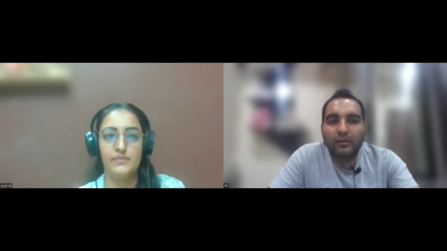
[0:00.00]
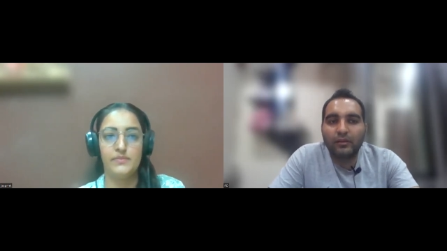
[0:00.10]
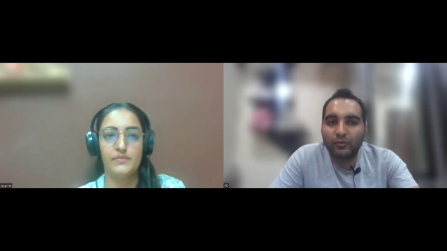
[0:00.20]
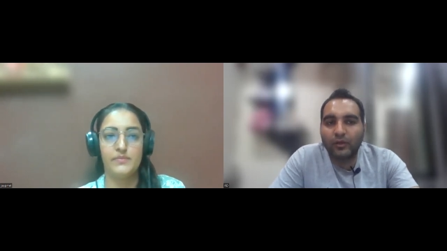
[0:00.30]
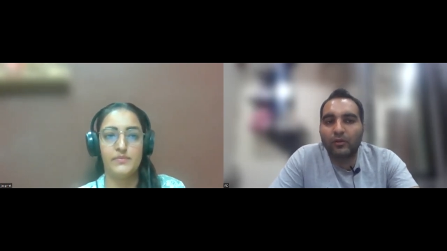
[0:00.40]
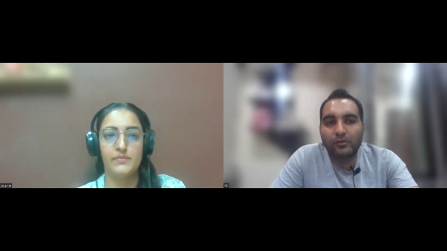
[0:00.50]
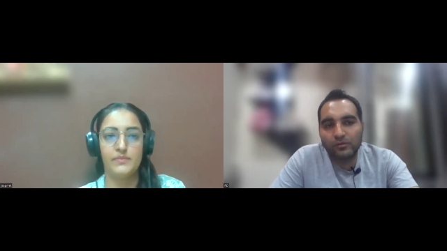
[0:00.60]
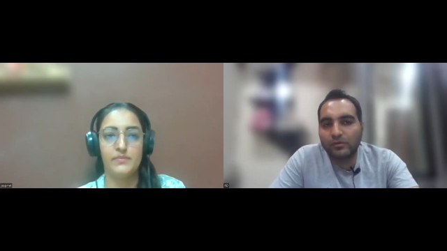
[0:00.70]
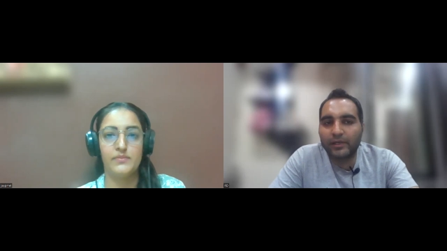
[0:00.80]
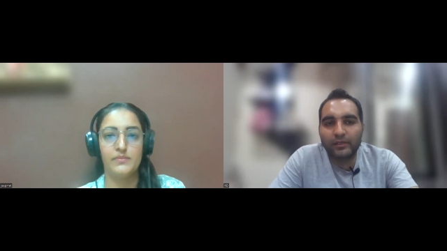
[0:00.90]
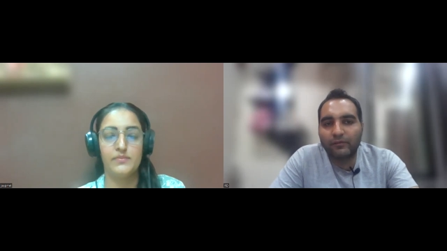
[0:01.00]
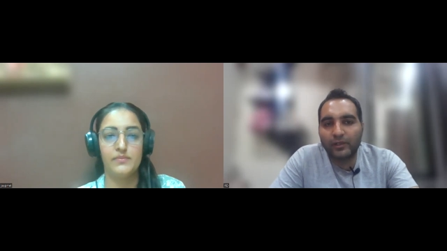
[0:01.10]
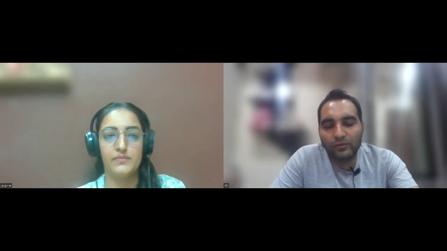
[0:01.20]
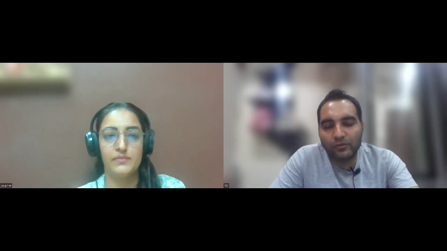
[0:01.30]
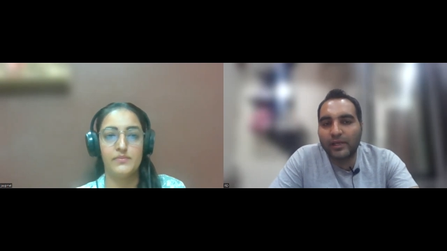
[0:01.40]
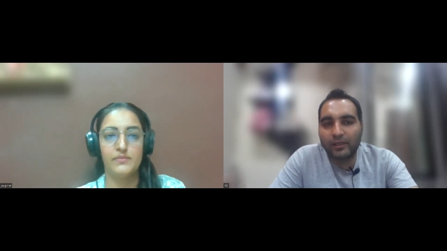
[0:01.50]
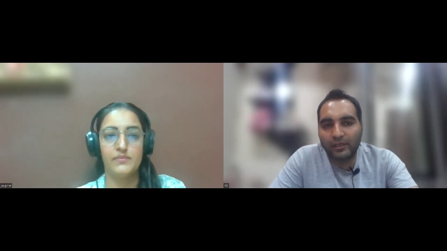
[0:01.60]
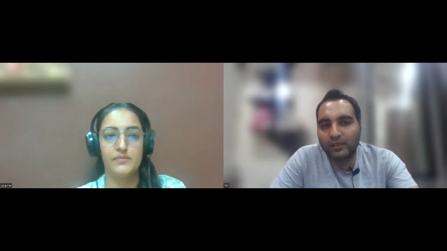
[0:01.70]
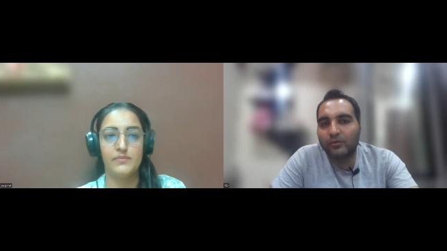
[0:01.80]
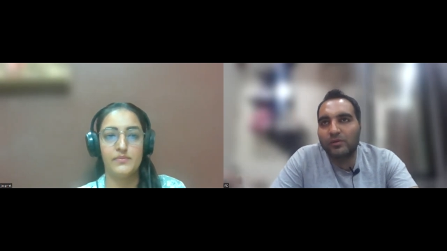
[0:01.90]
Speaker 1: You can also select the values
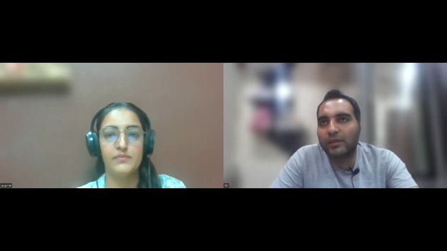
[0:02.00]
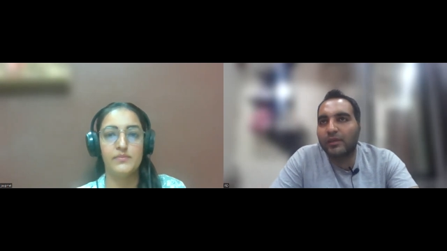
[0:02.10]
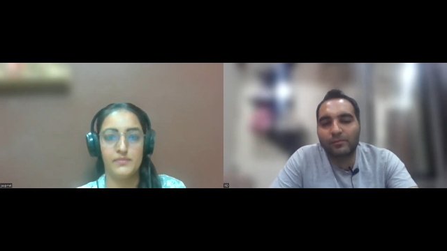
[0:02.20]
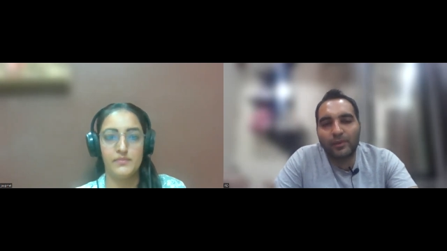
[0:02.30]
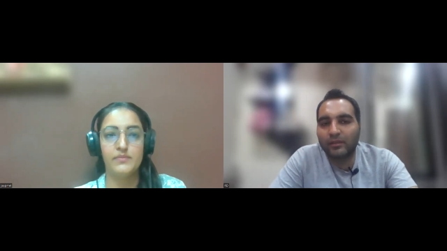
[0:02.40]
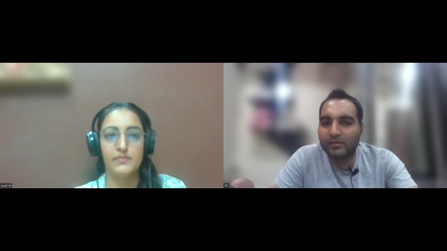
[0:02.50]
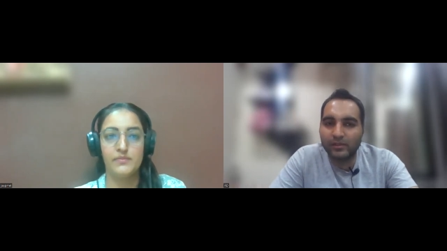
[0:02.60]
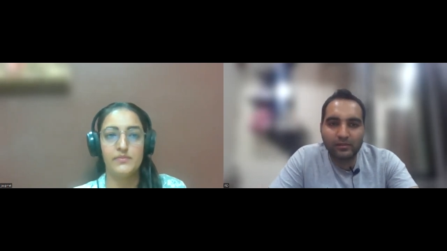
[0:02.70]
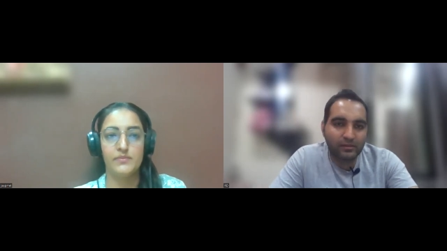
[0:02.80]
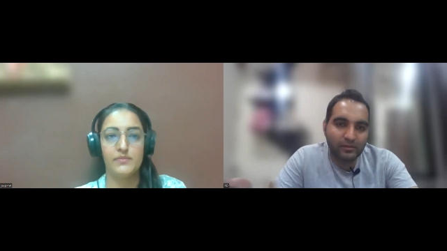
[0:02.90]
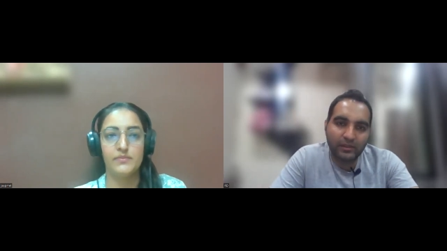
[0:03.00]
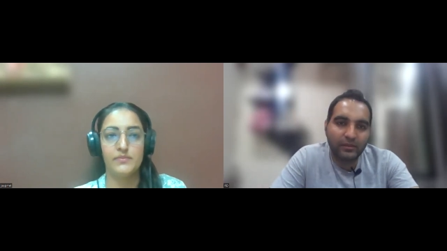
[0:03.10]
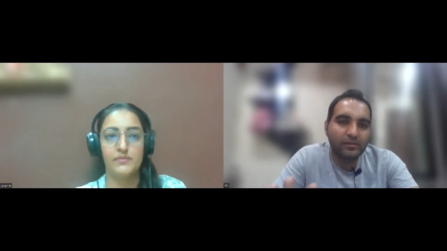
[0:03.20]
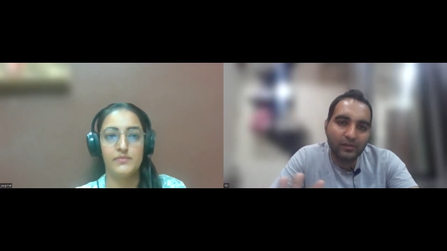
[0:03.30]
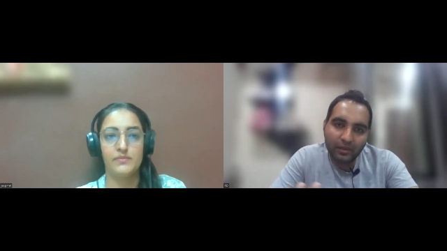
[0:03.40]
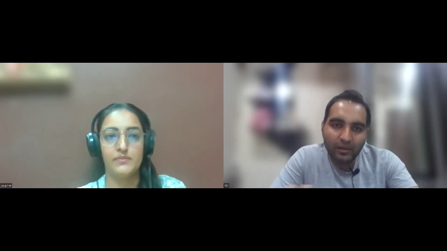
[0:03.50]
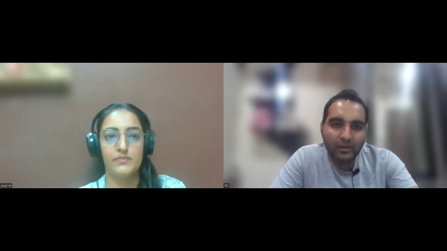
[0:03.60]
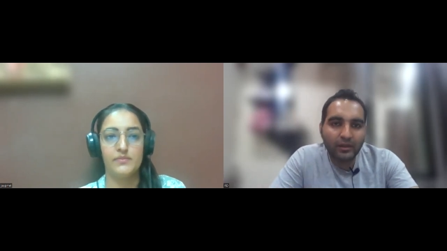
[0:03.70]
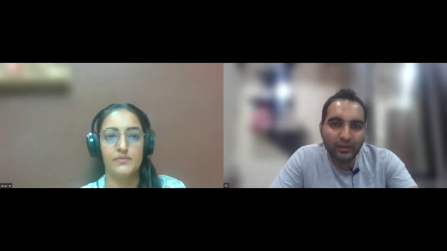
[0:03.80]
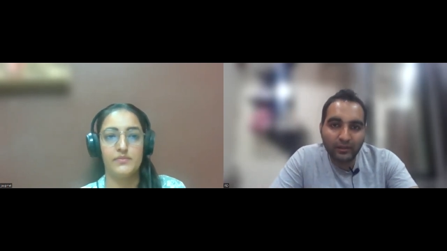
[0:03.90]
directly using XPath and C S S. That is
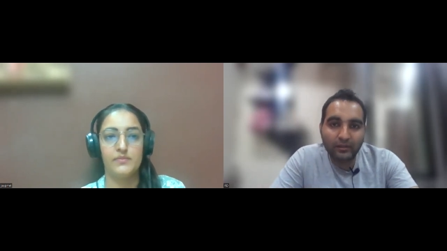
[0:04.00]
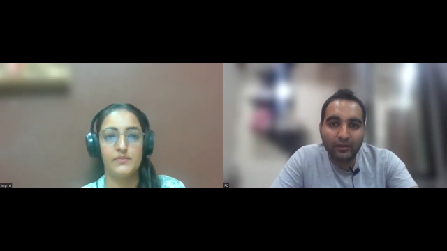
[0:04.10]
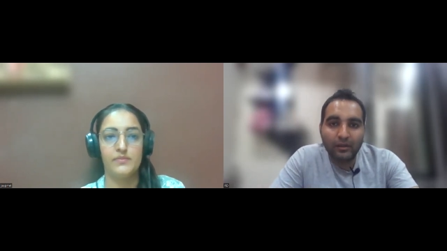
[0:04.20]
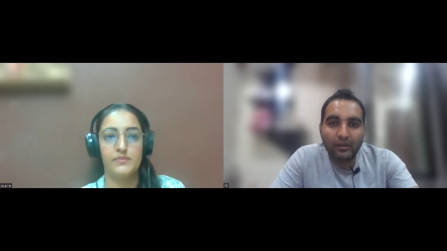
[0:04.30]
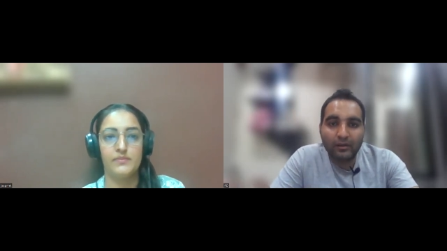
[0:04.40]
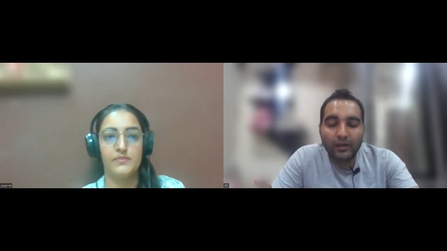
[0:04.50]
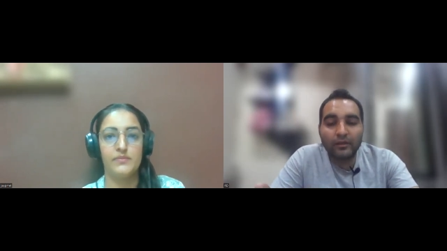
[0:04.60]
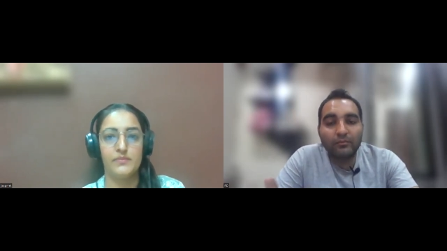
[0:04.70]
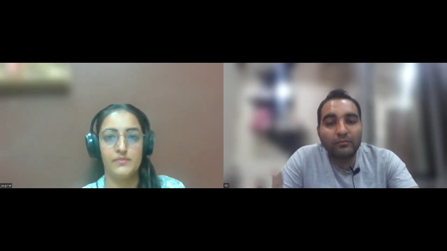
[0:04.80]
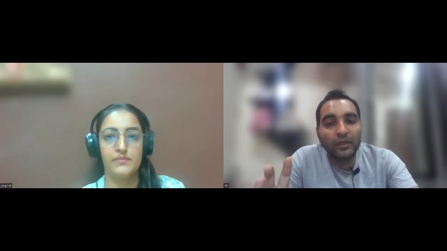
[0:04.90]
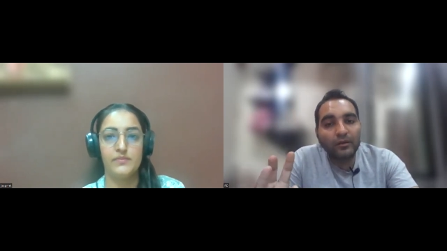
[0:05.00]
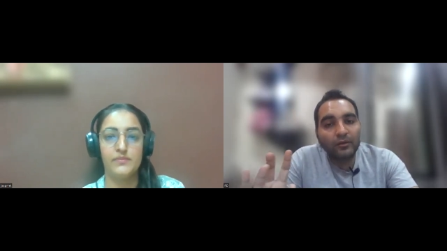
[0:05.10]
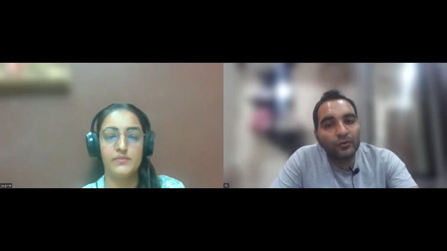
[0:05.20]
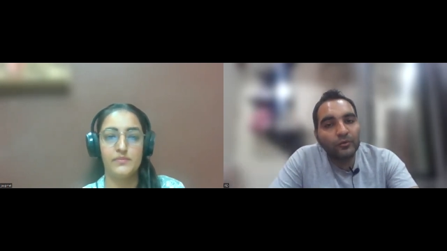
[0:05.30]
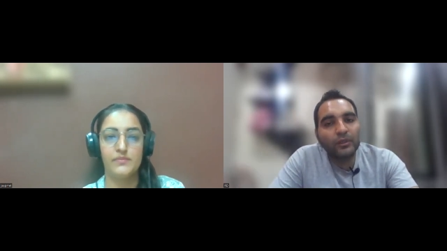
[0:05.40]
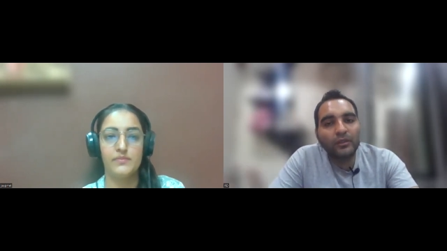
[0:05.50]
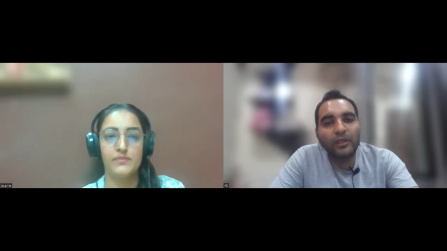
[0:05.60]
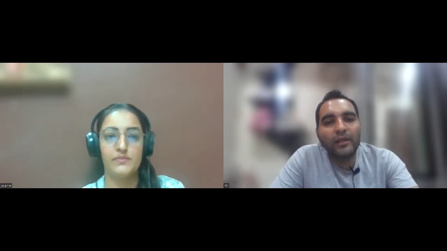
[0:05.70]
correct, right? But do you think